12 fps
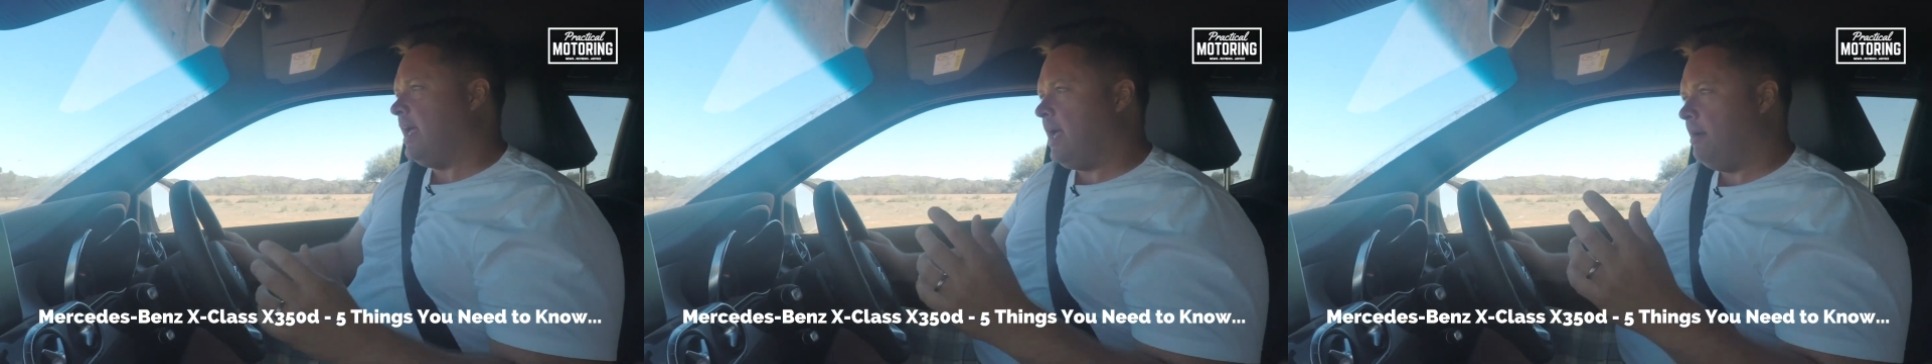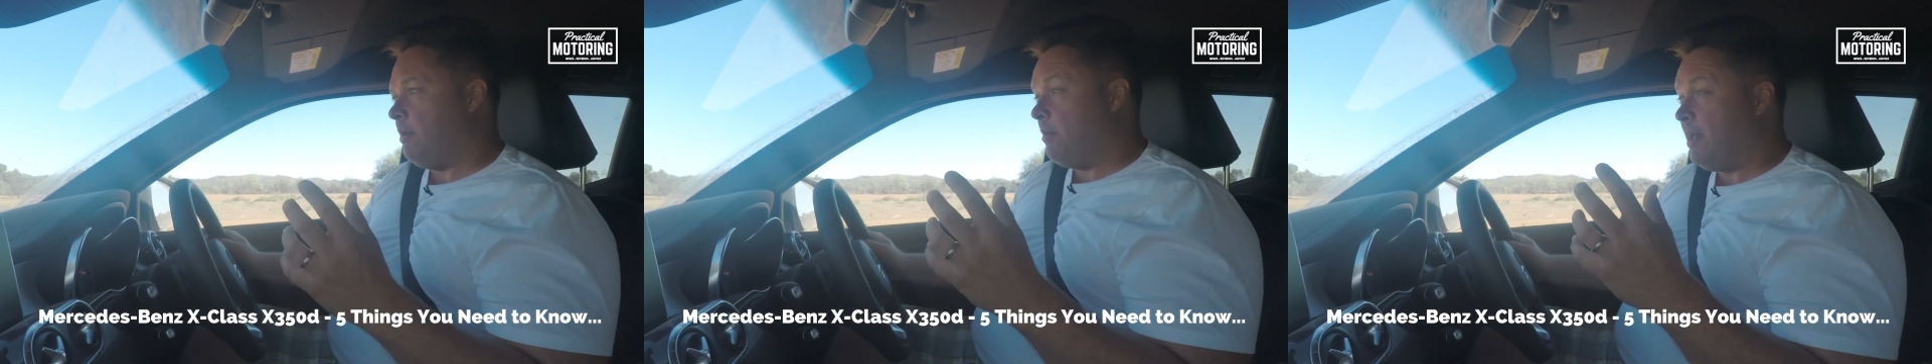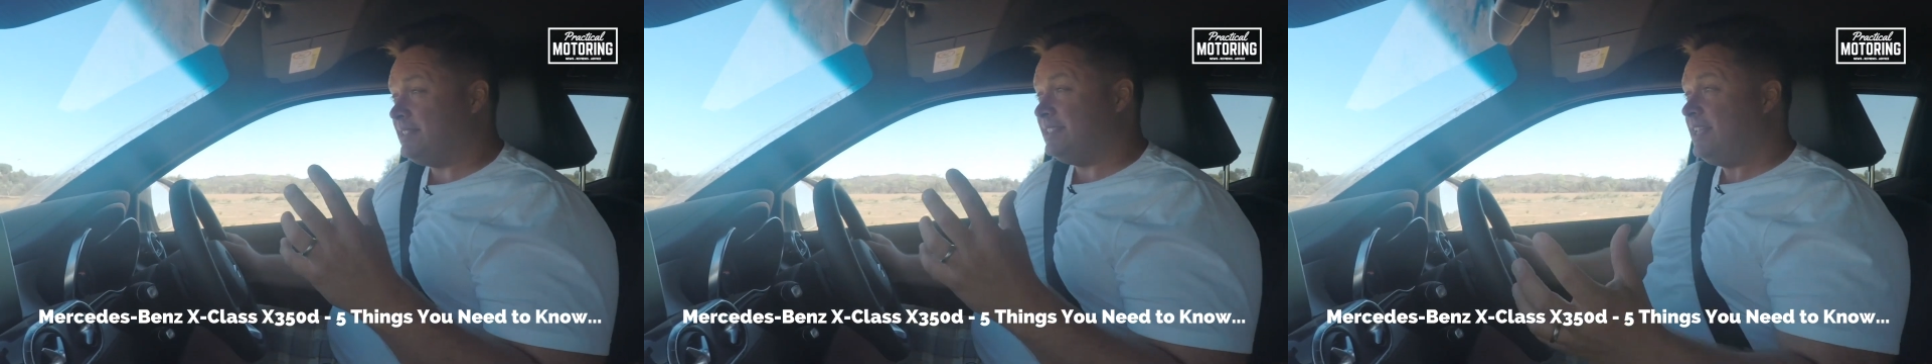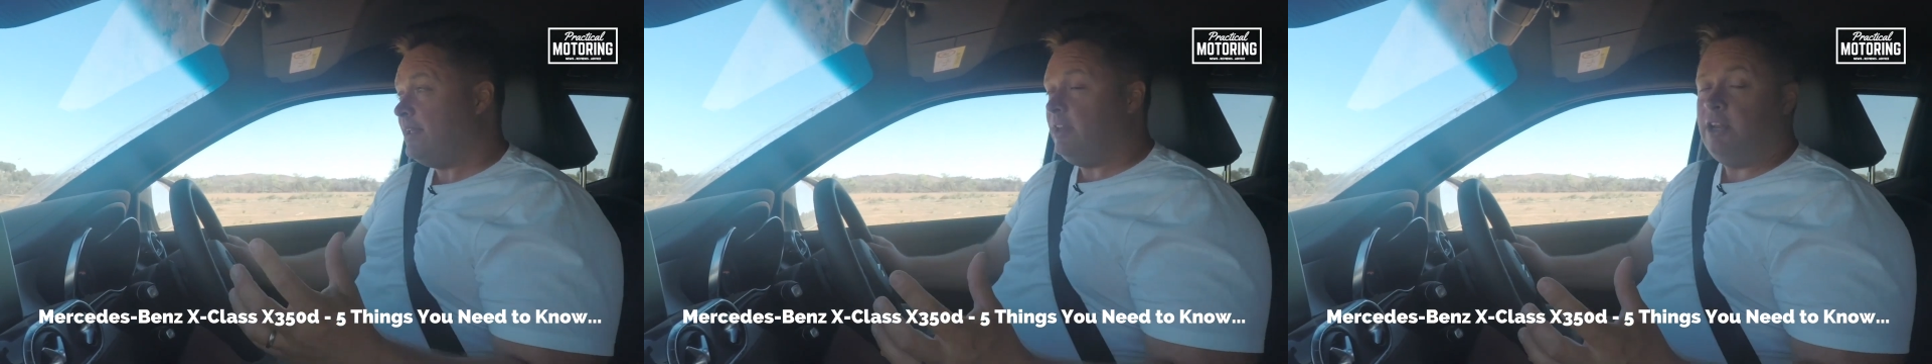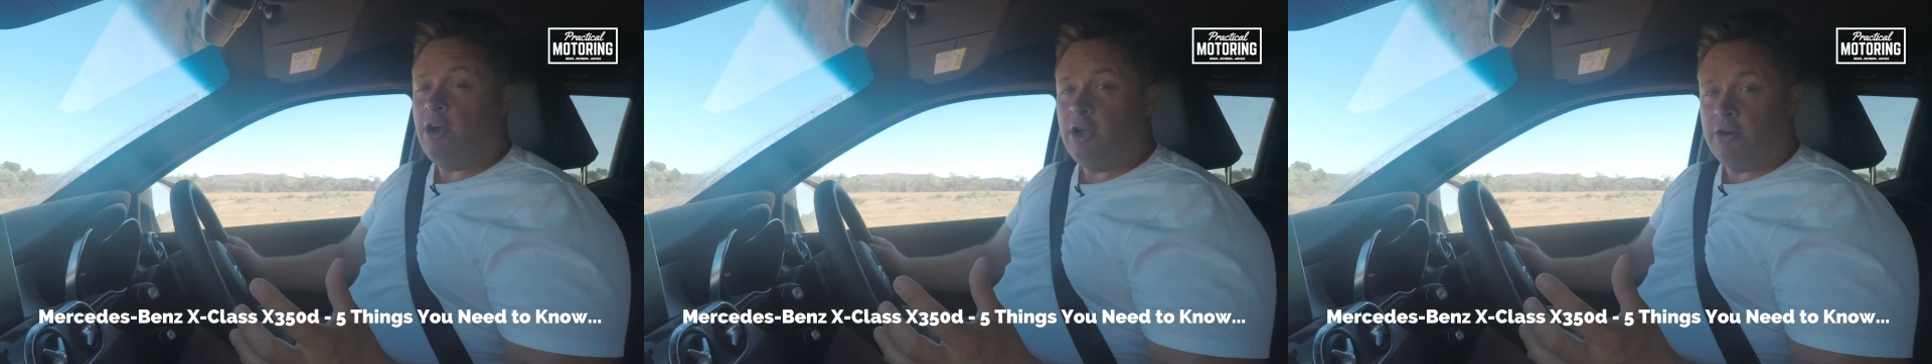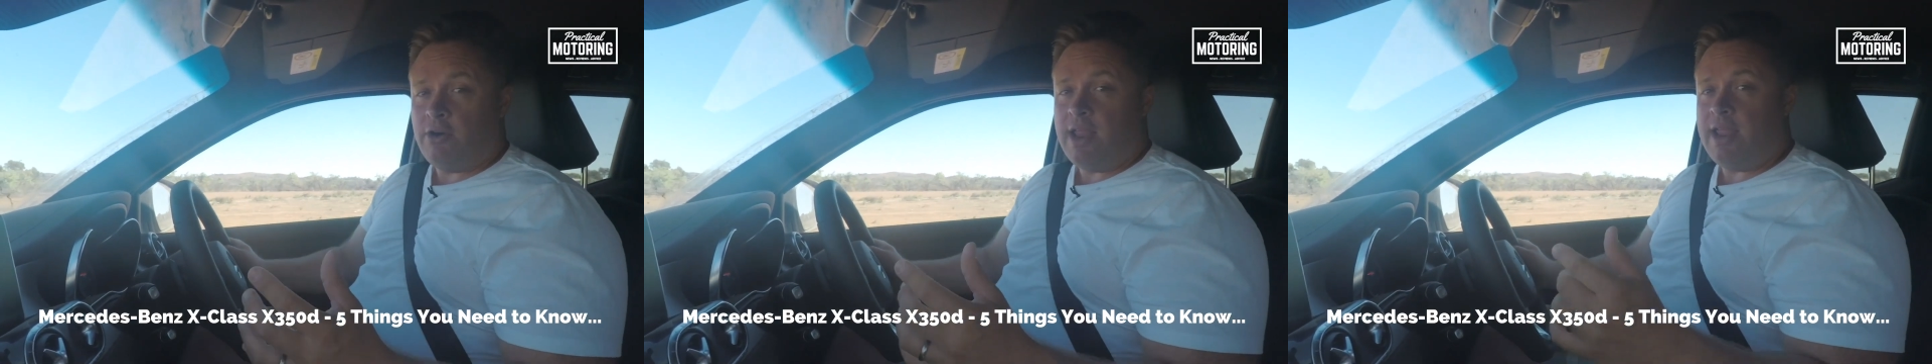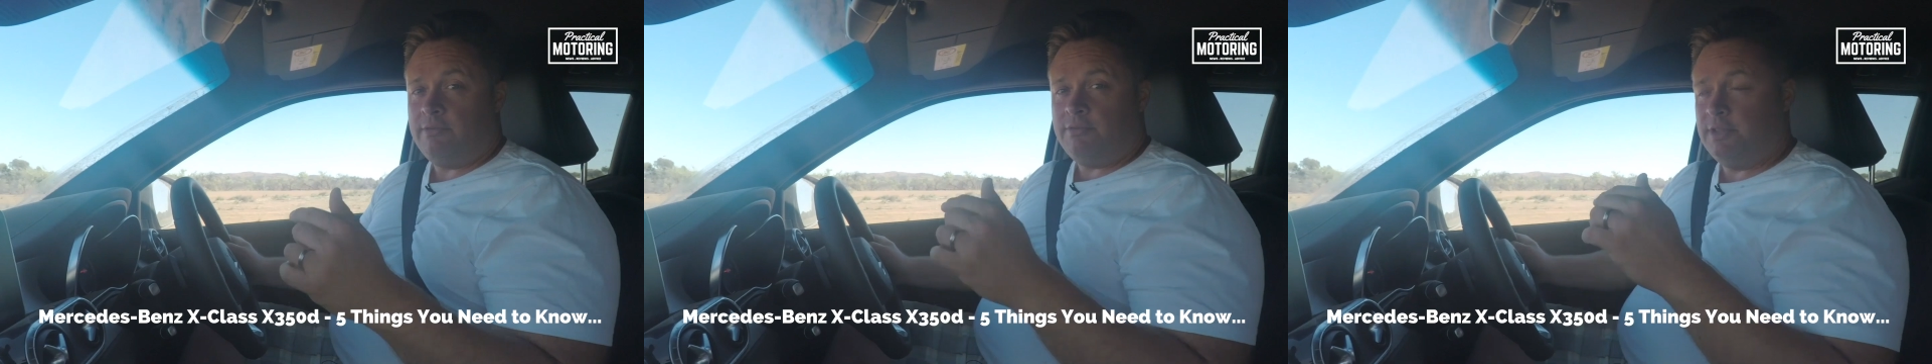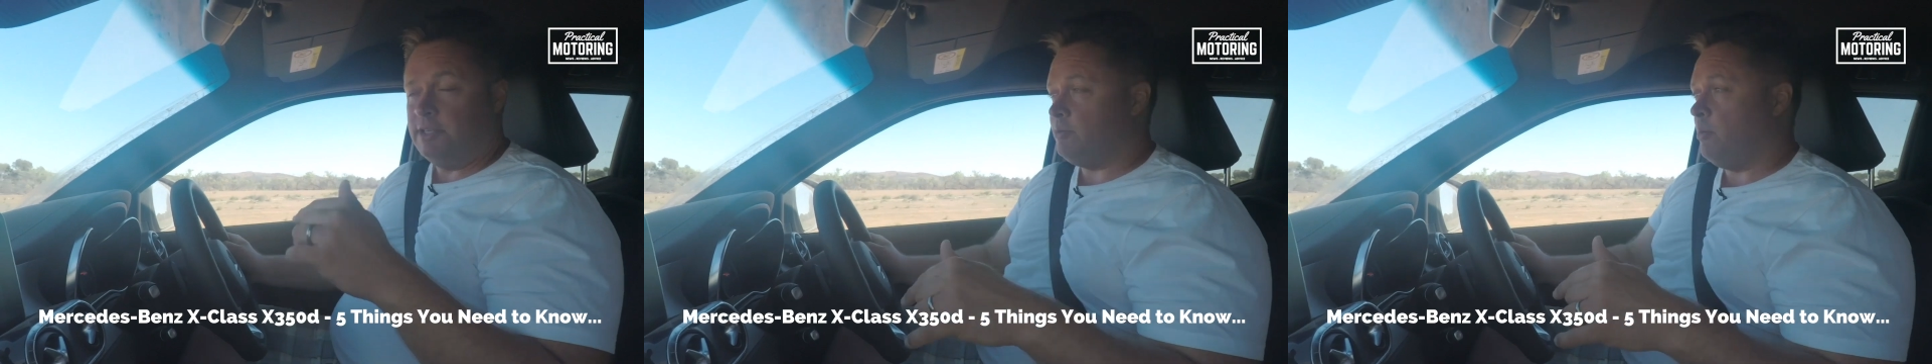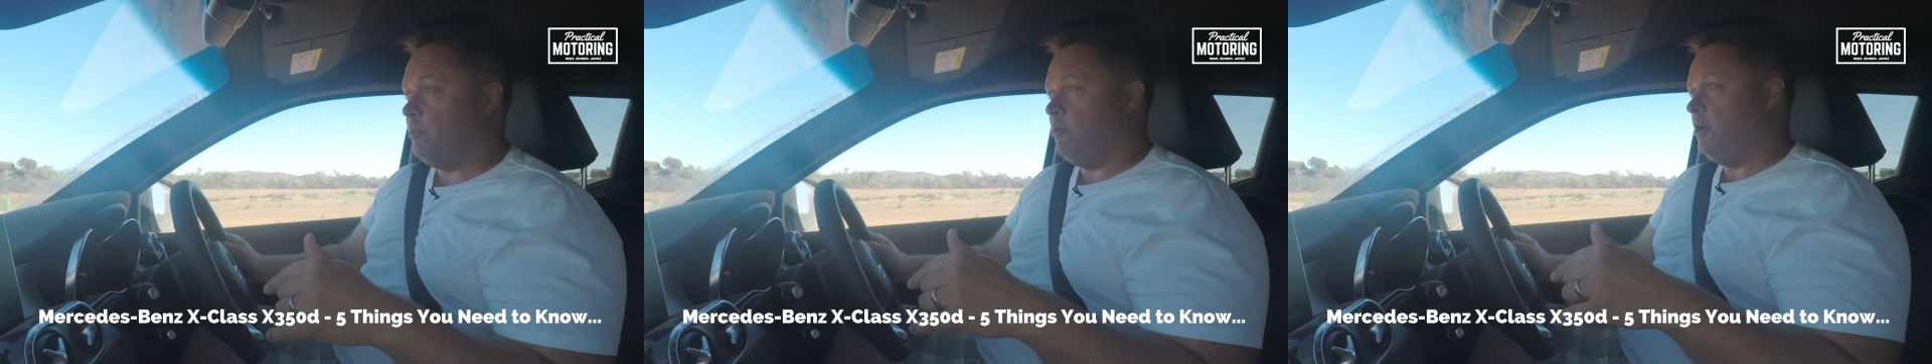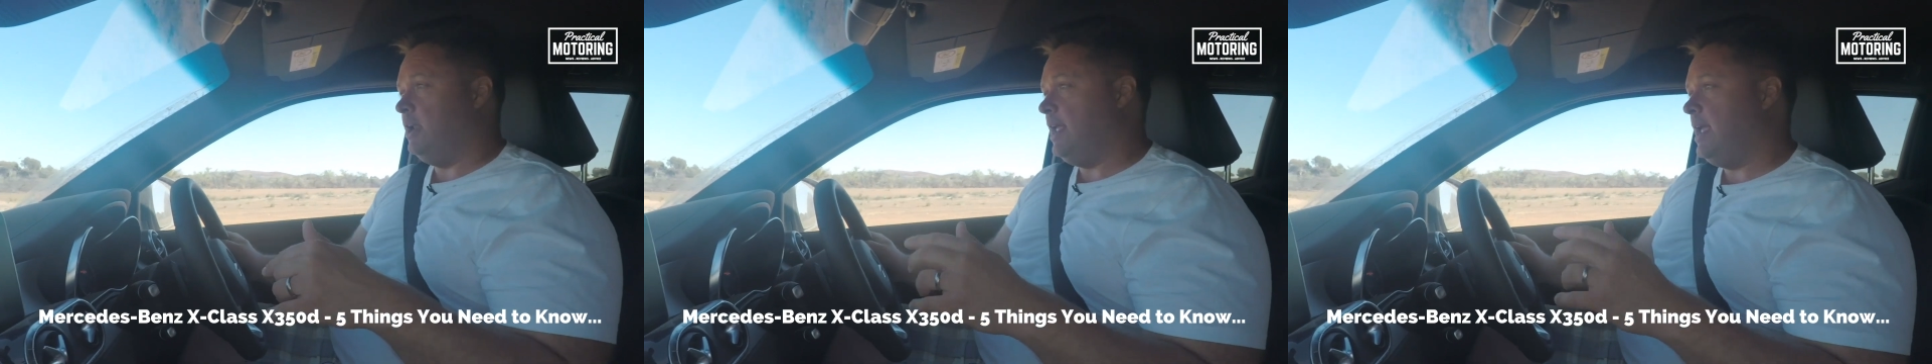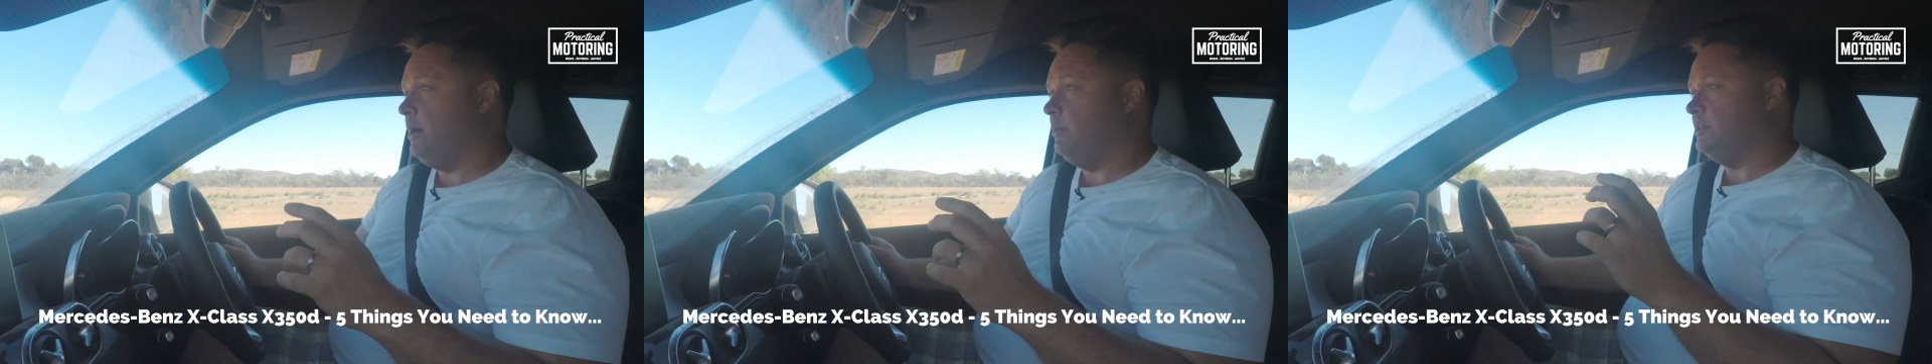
about 79 grand for this one we're in now,